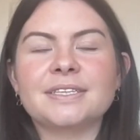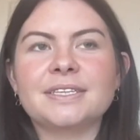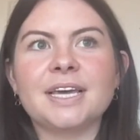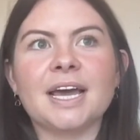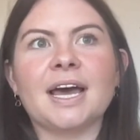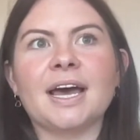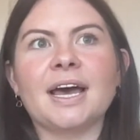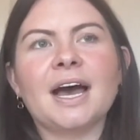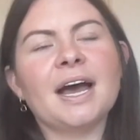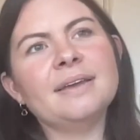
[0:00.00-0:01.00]

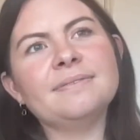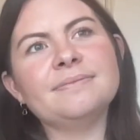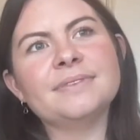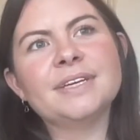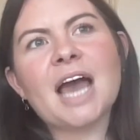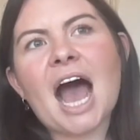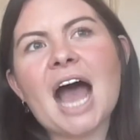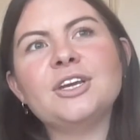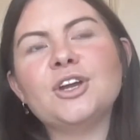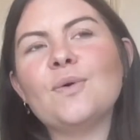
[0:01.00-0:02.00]
Yeah,
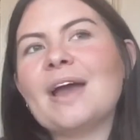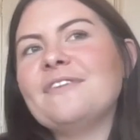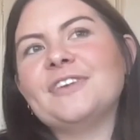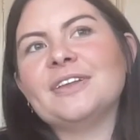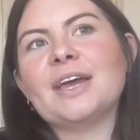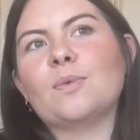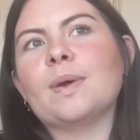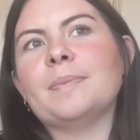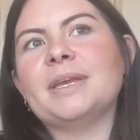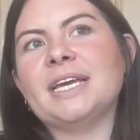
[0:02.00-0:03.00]
I know. I feel like
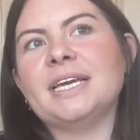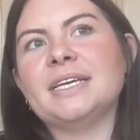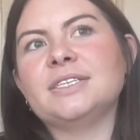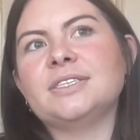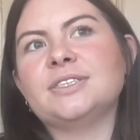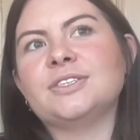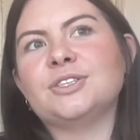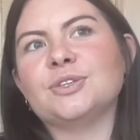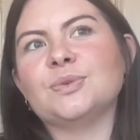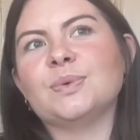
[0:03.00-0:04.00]
women here
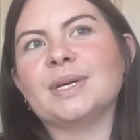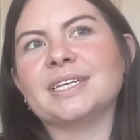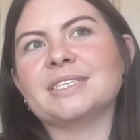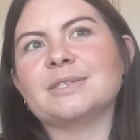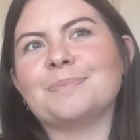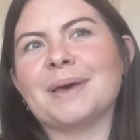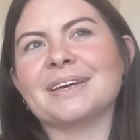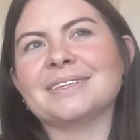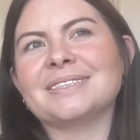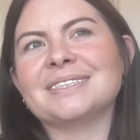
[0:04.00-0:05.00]
do
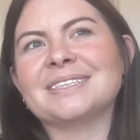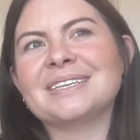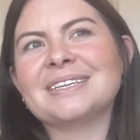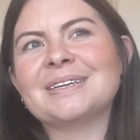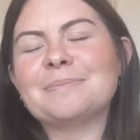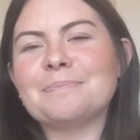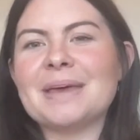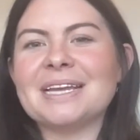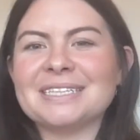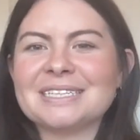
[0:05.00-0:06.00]
expect
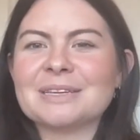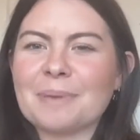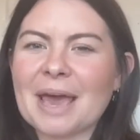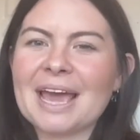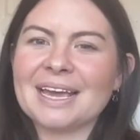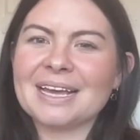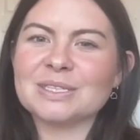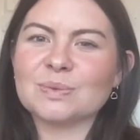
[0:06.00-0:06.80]
men to pay as